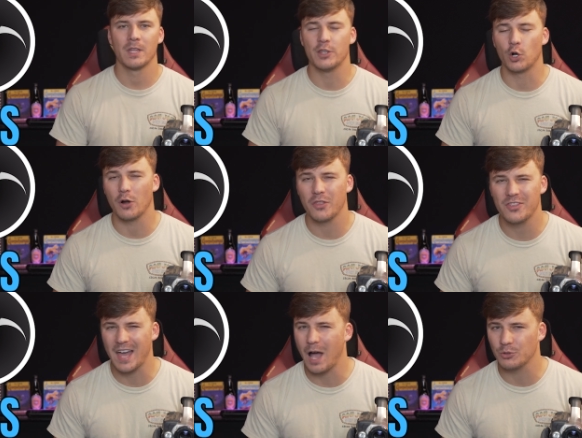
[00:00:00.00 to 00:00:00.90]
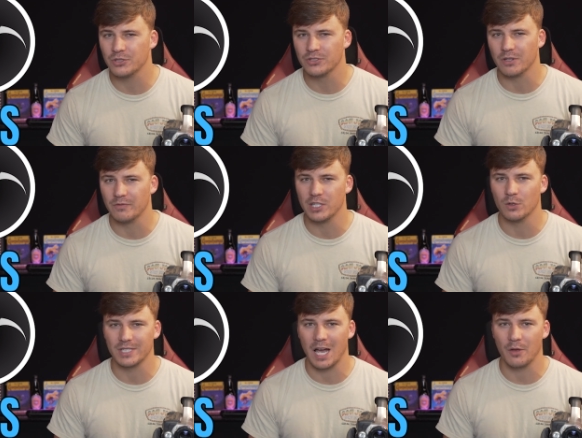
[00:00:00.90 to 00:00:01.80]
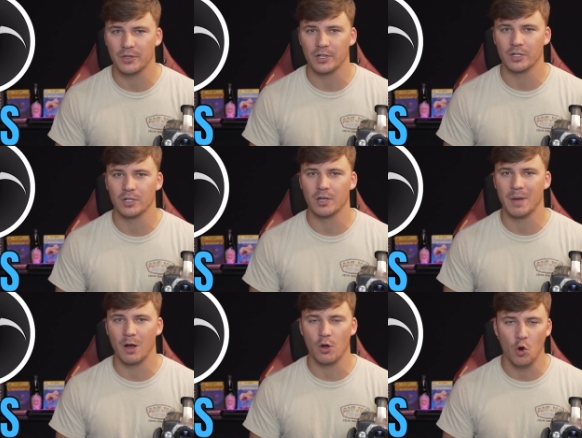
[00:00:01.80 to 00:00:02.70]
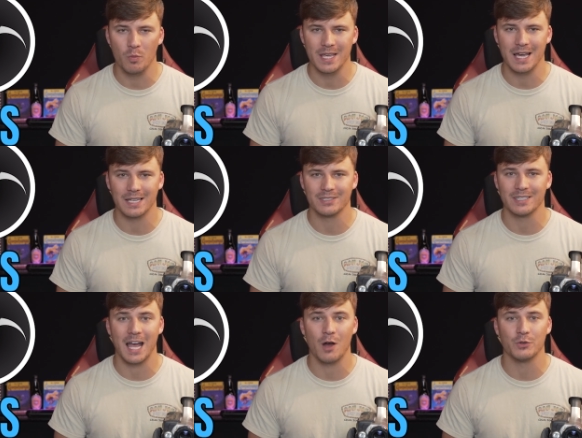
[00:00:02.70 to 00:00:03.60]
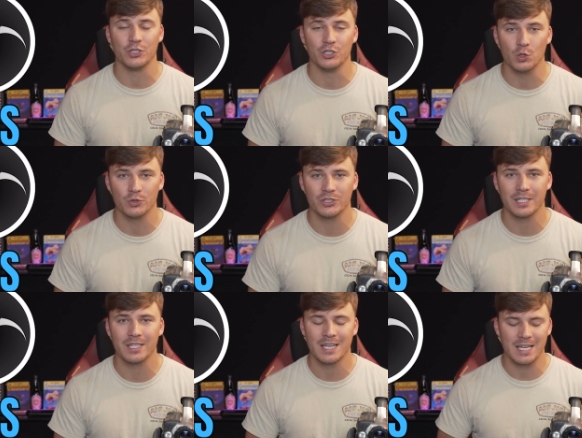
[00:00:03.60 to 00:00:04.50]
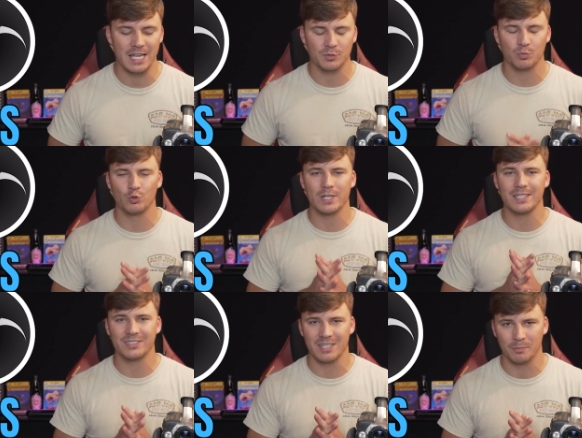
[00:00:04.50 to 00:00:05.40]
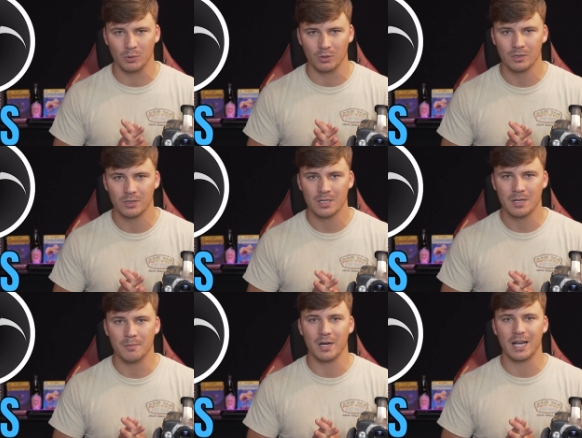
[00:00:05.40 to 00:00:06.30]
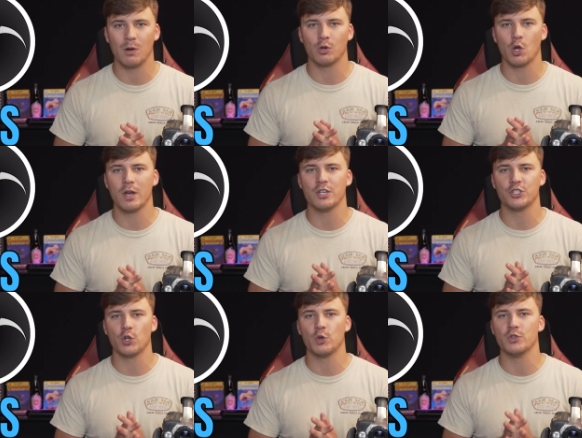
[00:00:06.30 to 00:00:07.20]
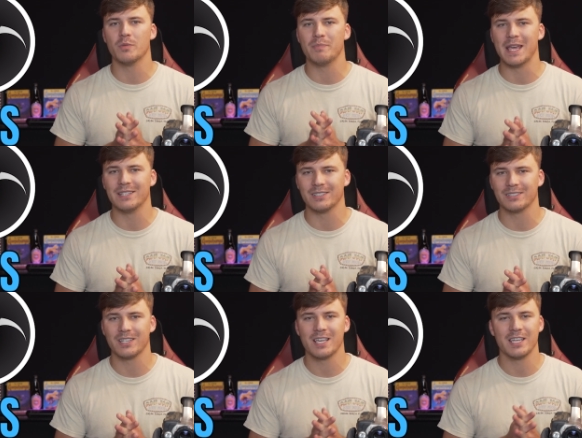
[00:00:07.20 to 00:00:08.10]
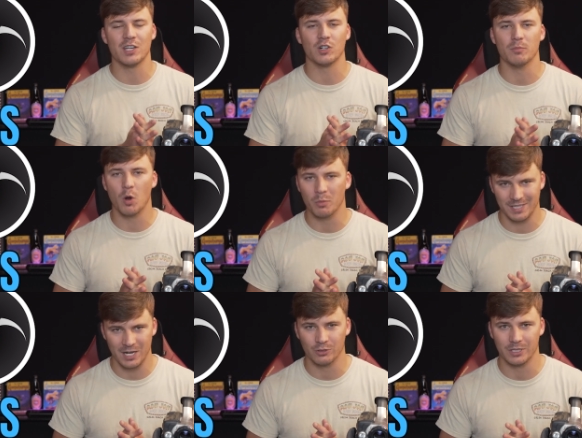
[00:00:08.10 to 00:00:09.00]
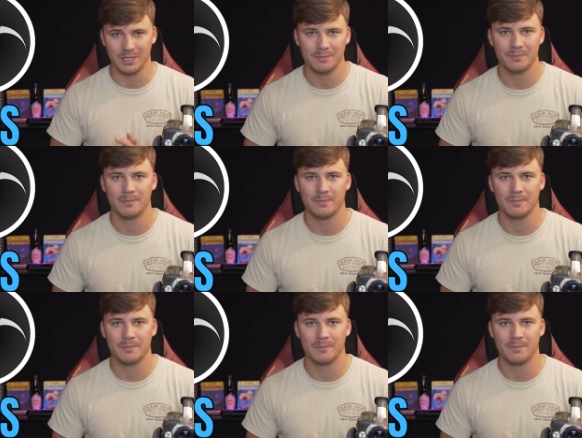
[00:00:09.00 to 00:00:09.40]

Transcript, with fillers: There are thousands of videos out there about OBS and how to use it. It's pretty simple, but I will go ahead and show you the basics here momentarily.